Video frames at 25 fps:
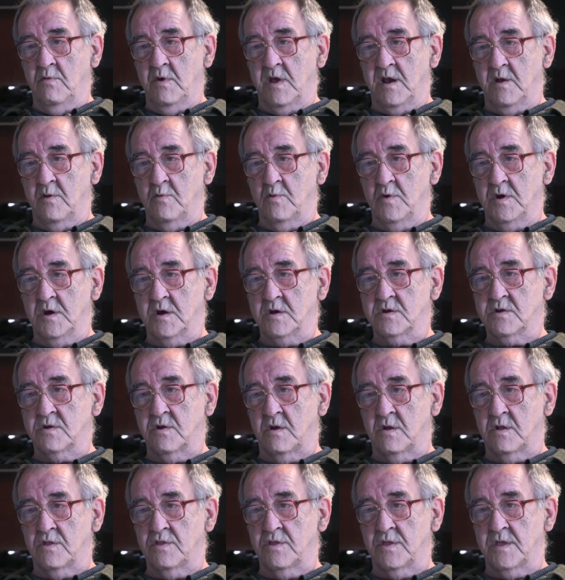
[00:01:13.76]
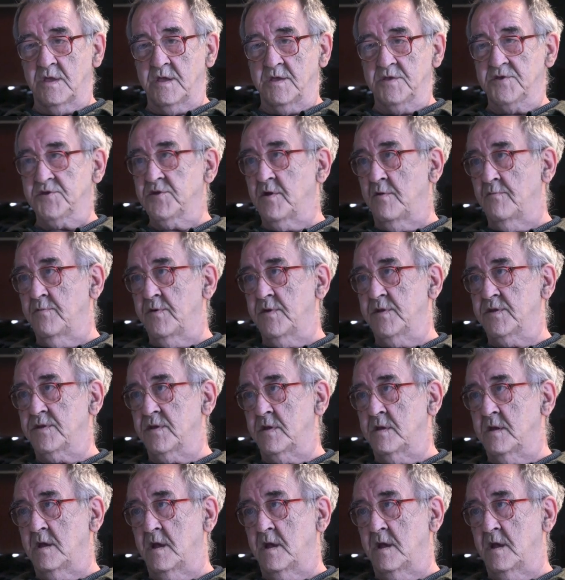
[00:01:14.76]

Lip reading: where I worked on the Soviet